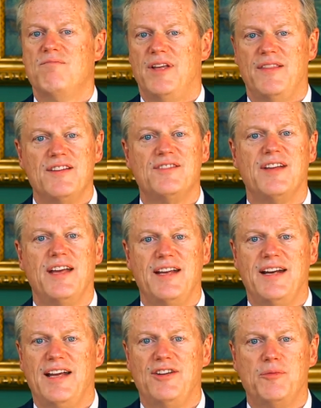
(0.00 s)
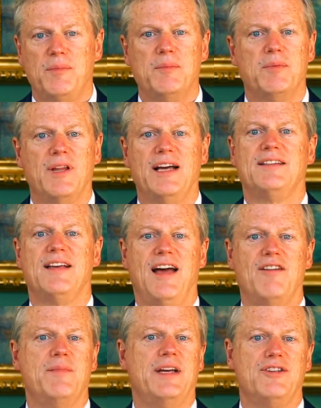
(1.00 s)
in this day and age, people like to
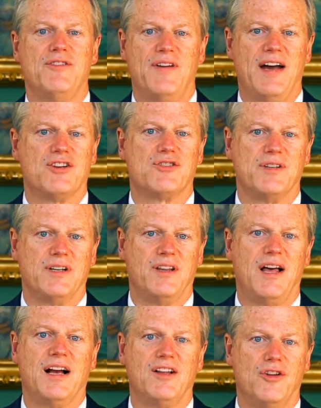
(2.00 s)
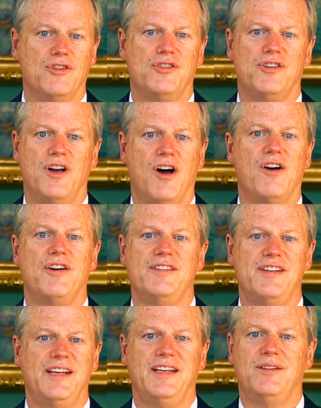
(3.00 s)
have manufacturing a lot closer to
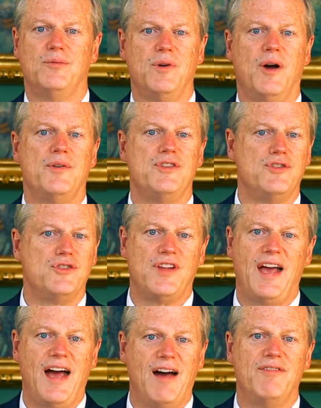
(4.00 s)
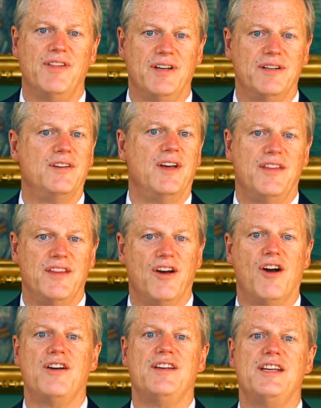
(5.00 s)
R&D. We always used to have the
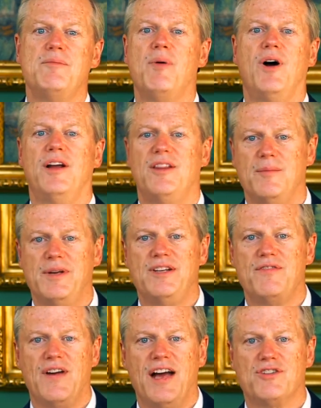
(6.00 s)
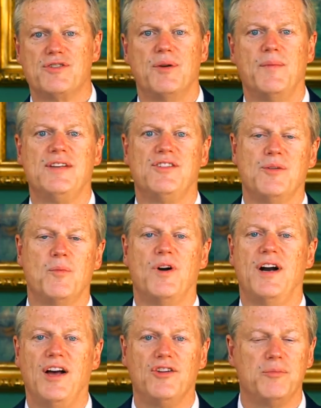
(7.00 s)
R&D part and the manufacturing went somewhere
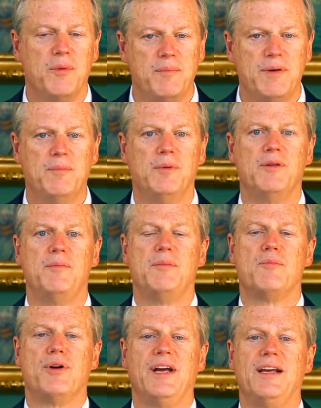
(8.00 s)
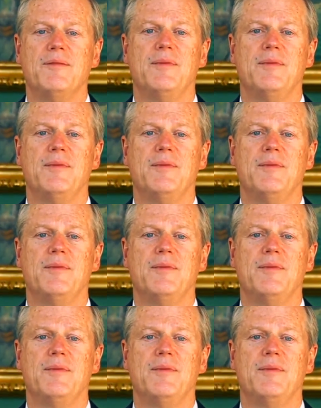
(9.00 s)
else, but people have been bringing